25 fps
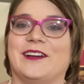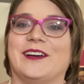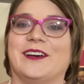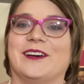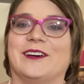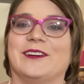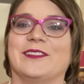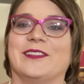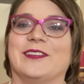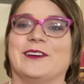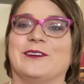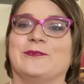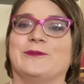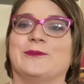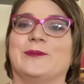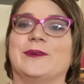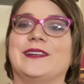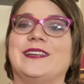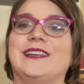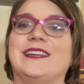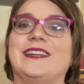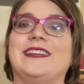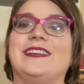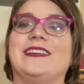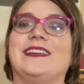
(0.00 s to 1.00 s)
although
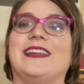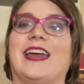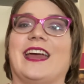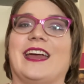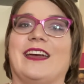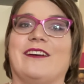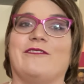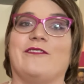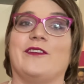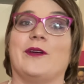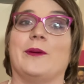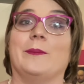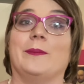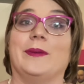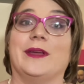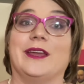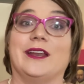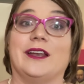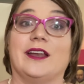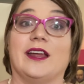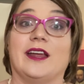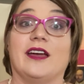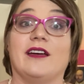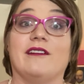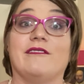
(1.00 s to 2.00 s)
wouldn't it have
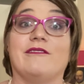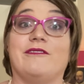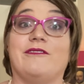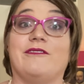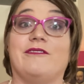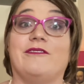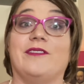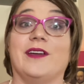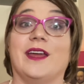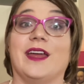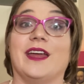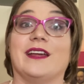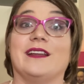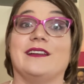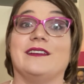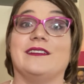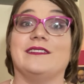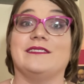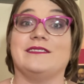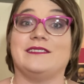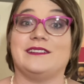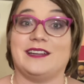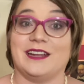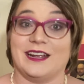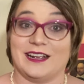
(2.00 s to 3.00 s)
been
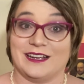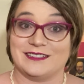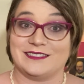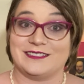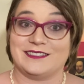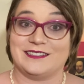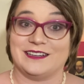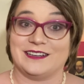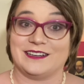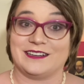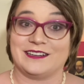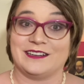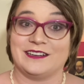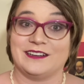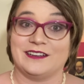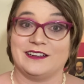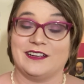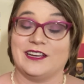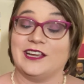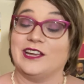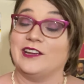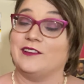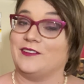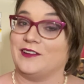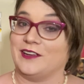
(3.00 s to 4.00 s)
fantastic
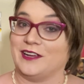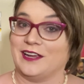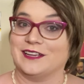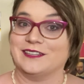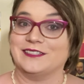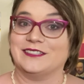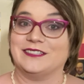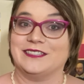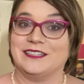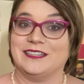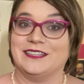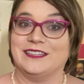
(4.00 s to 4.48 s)
if he had seen